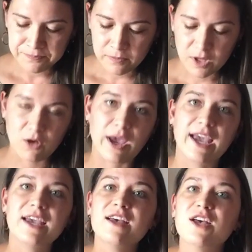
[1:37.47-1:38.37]

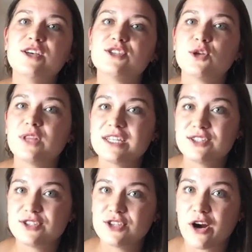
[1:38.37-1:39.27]
Okay, so let's
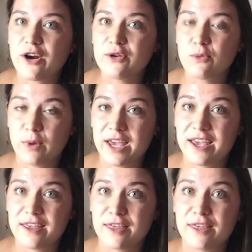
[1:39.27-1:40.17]
start
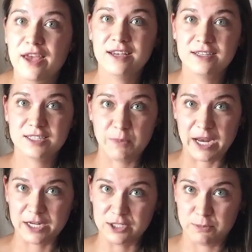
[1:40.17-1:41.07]
with
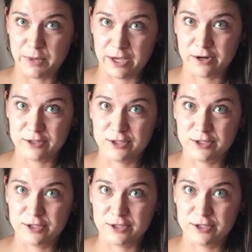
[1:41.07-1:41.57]
Spanish speakers.